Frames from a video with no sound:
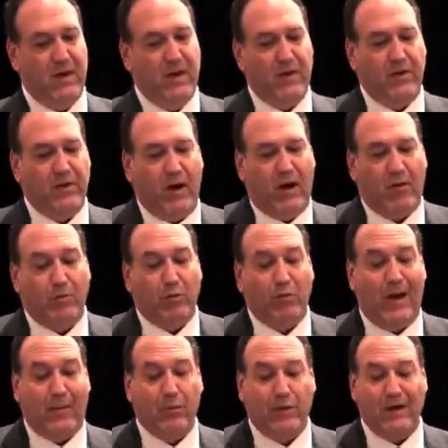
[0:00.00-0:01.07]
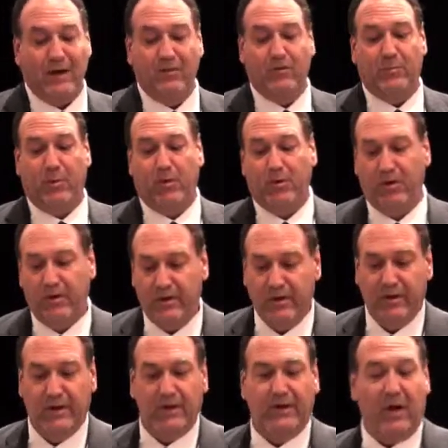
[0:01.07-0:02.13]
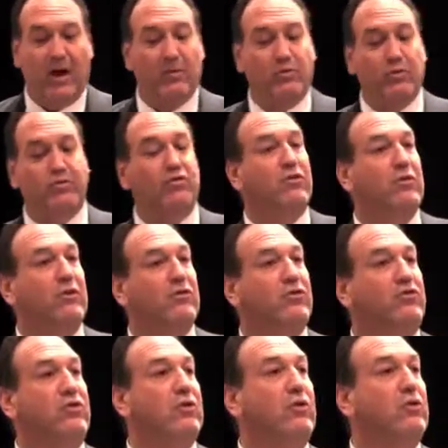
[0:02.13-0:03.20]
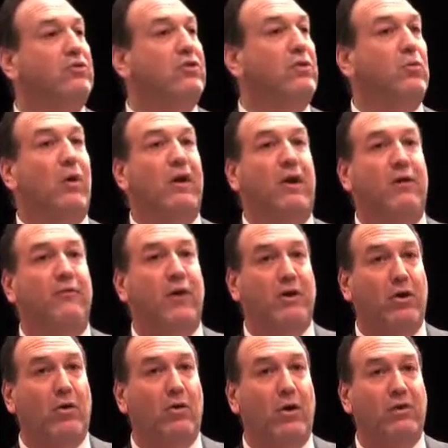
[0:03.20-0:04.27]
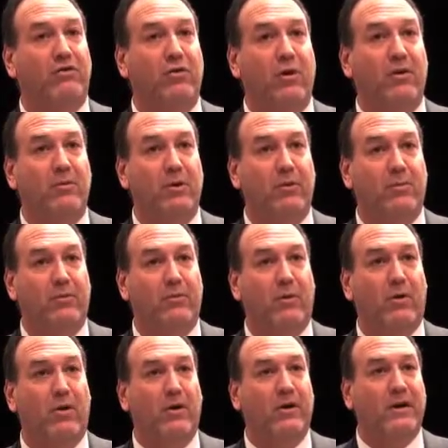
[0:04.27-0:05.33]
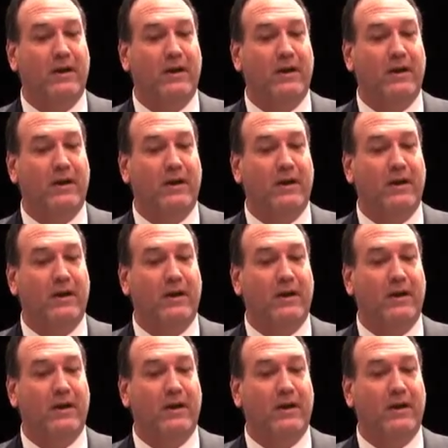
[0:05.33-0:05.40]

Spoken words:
the Honorable Robert Ginsburg, the Honorable Eugene Wedoff, I know I saw him here before,